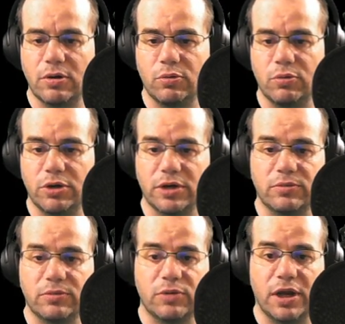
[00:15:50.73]
what I'd
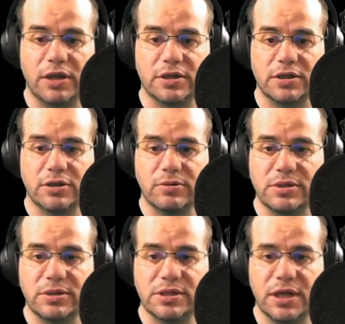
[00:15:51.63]
like to do
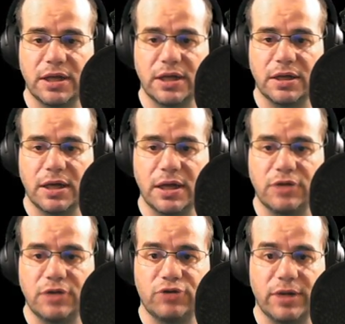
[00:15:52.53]
is take a
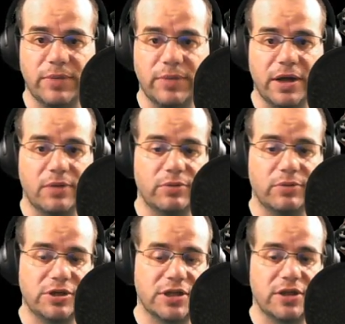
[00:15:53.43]
Dragon Banner,
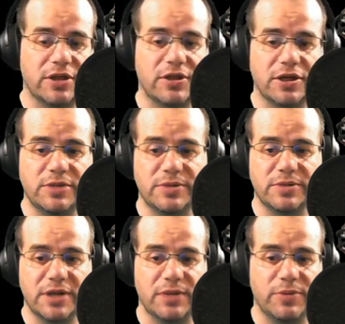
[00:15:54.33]
which is a
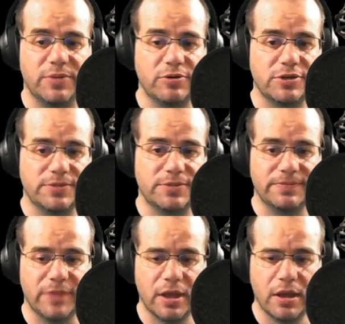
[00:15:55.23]
30% boost.
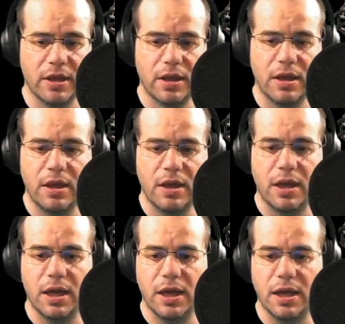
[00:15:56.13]
I